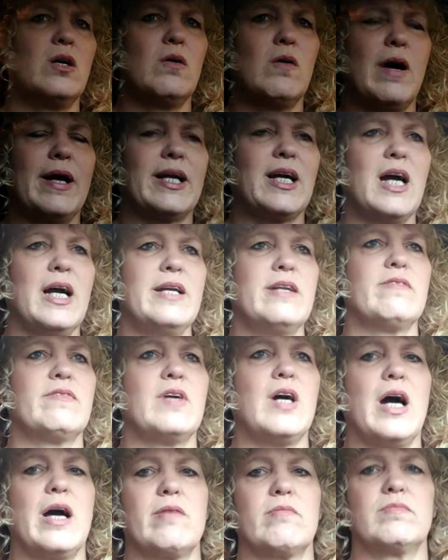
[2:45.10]
I kind
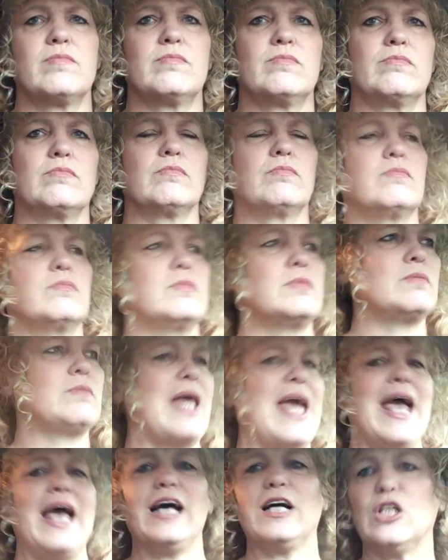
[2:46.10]
of got
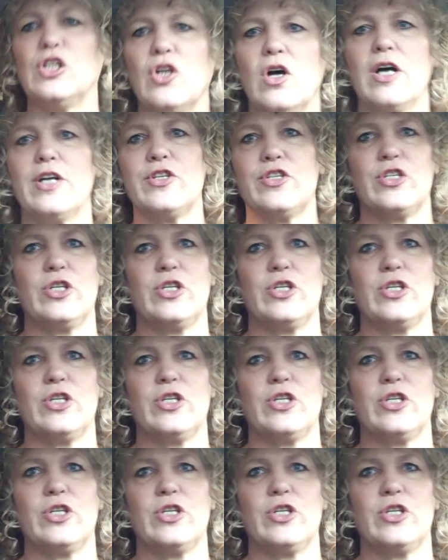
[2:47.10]
held on